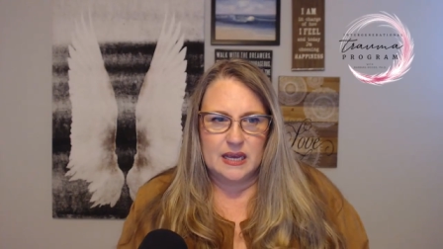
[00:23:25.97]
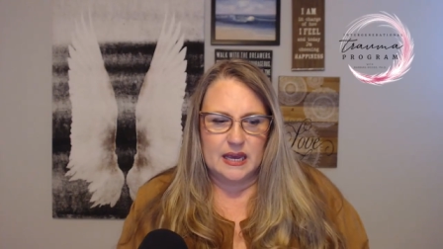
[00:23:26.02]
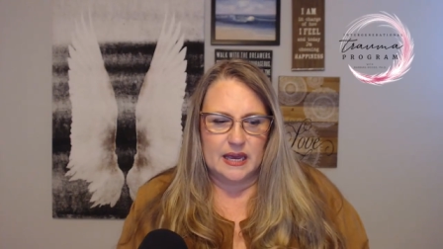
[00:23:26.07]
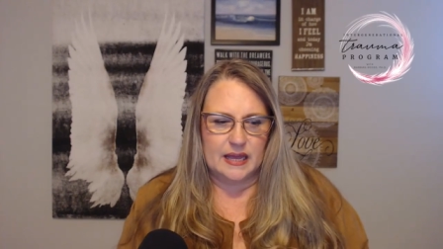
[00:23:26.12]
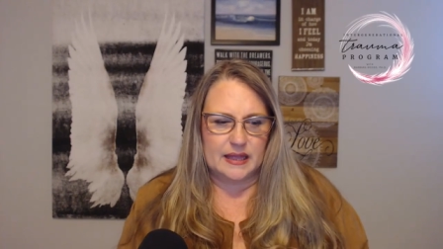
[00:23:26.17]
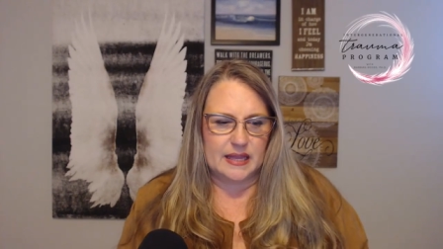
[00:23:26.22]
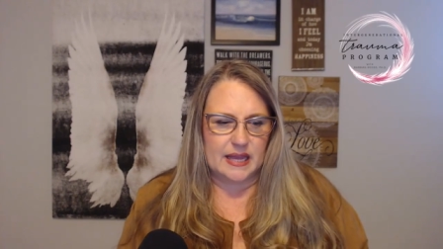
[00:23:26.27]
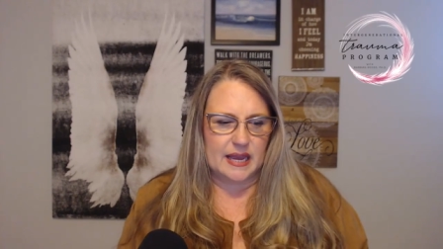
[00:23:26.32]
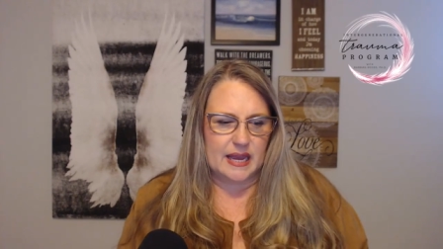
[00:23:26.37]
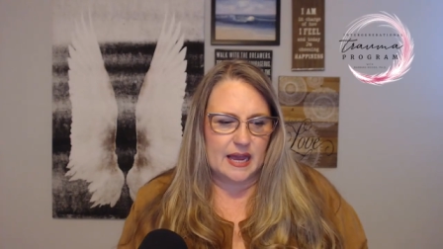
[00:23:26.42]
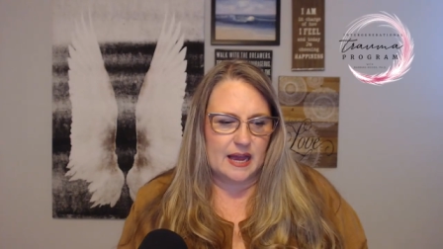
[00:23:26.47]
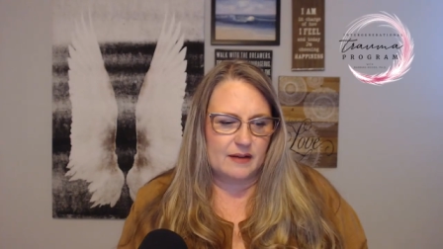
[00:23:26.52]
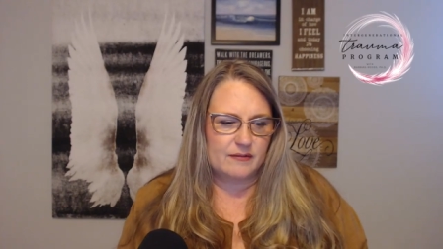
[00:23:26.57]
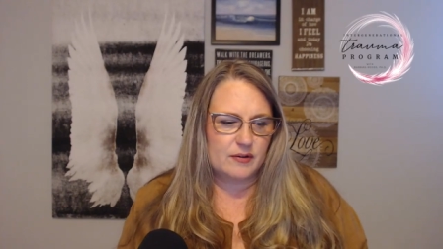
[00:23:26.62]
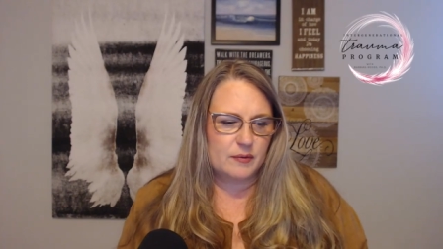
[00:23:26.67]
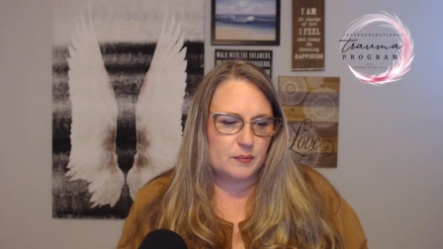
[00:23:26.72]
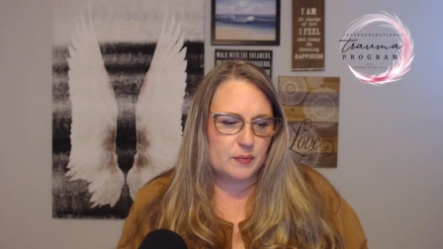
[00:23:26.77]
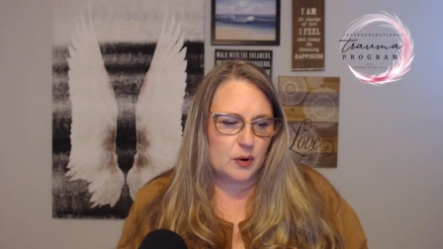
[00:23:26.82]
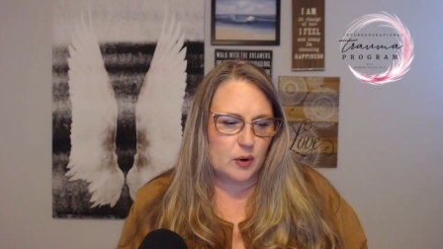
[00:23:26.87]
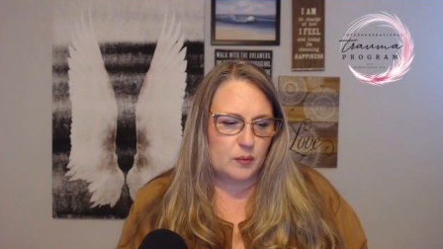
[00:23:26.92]
And they have a
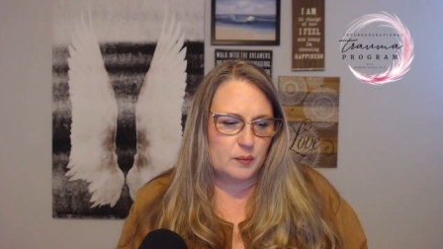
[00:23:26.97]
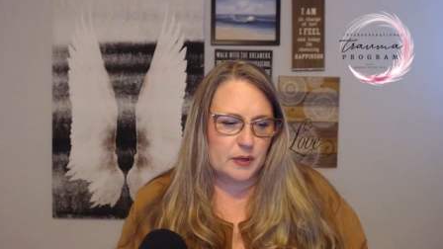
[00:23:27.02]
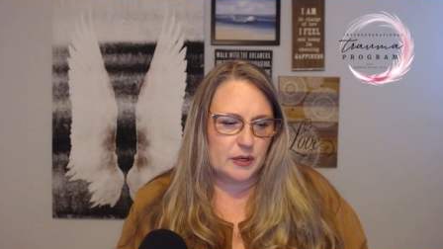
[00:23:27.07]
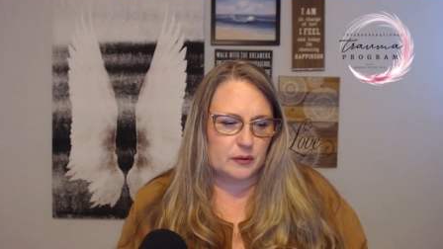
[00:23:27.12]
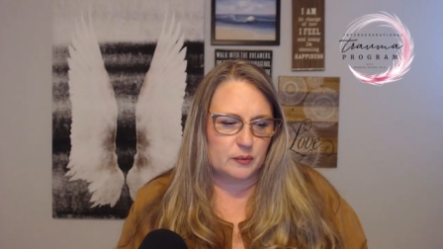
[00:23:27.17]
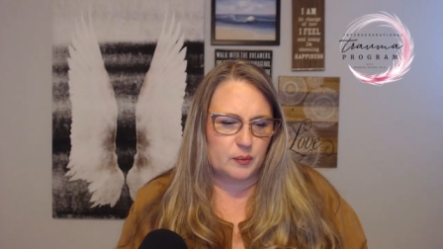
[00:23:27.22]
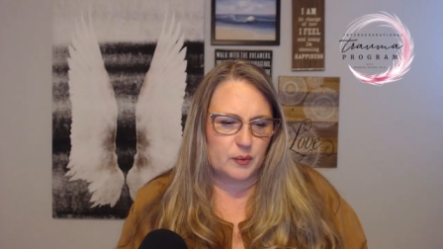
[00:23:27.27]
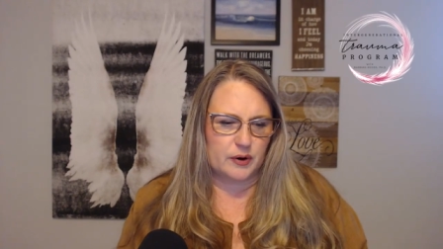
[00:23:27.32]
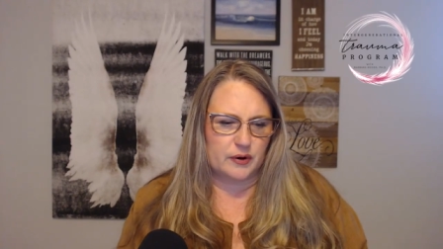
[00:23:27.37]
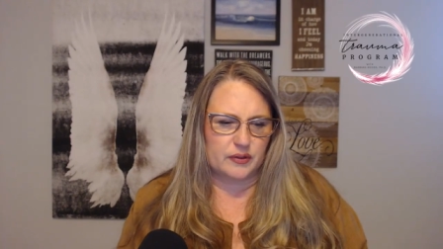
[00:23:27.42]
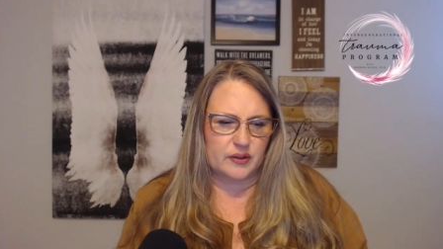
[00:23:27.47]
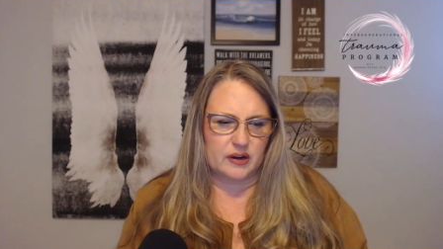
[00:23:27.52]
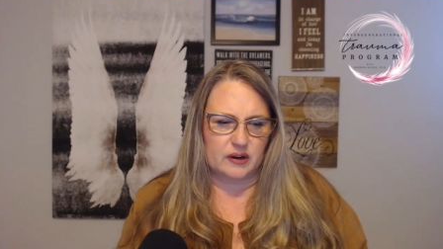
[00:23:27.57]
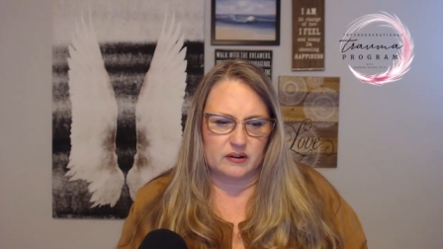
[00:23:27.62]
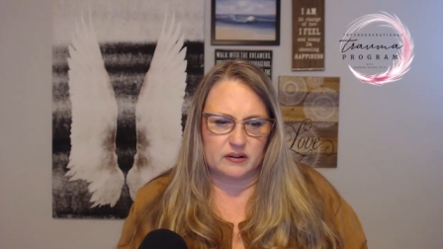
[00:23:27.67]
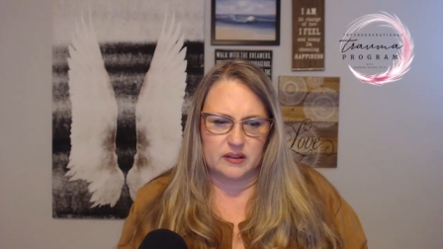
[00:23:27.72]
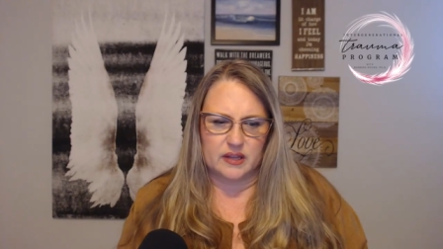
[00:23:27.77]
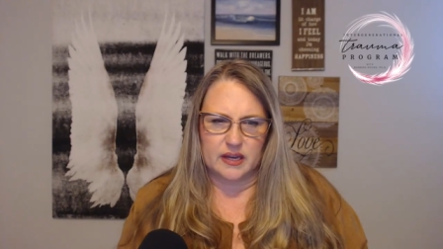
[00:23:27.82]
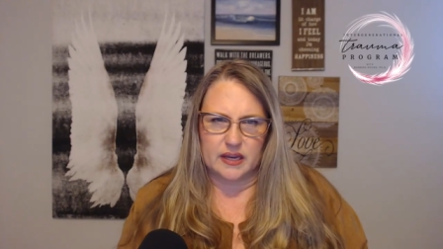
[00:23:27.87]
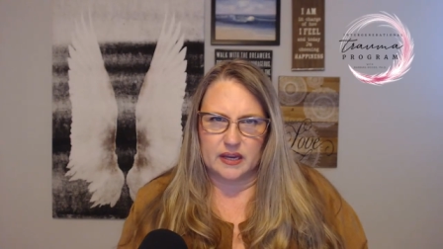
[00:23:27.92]
moment where they're
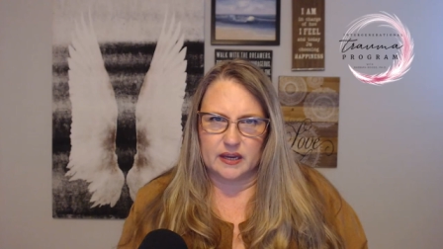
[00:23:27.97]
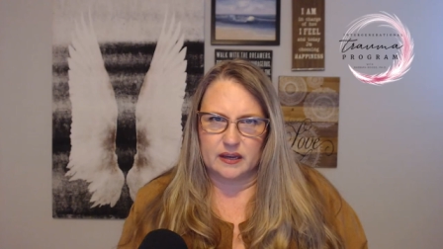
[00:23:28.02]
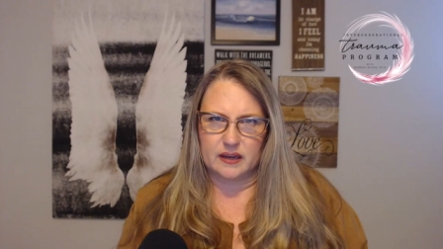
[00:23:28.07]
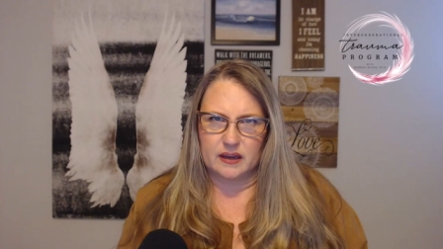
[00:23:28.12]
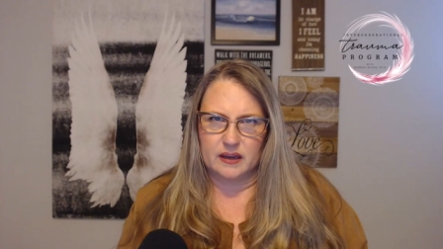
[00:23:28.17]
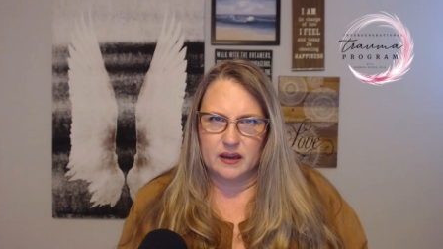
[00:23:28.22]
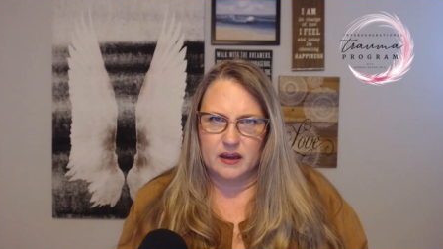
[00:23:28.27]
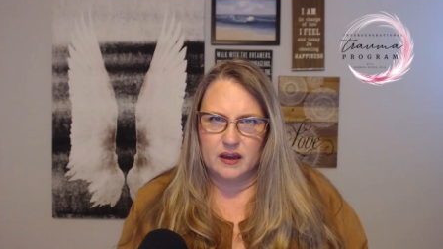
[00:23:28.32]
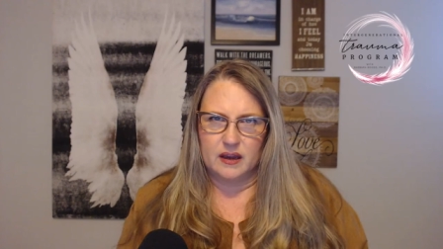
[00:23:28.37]
like,